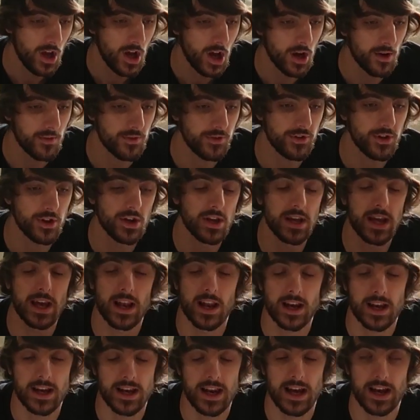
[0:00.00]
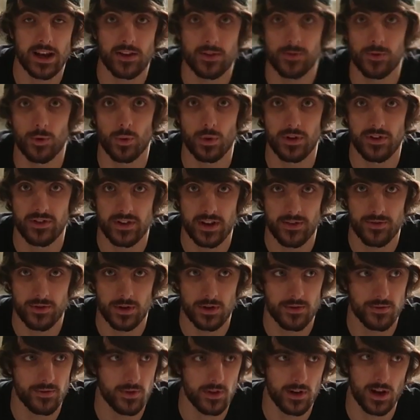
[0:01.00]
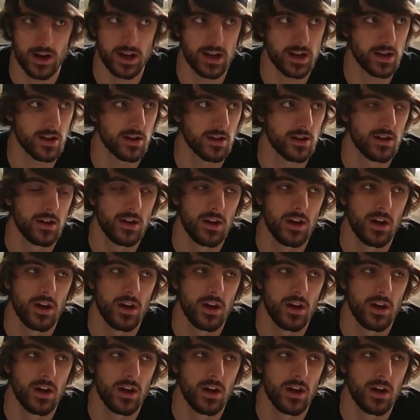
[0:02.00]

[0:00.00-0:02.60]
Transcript: Obviously you can get like an X47 for like,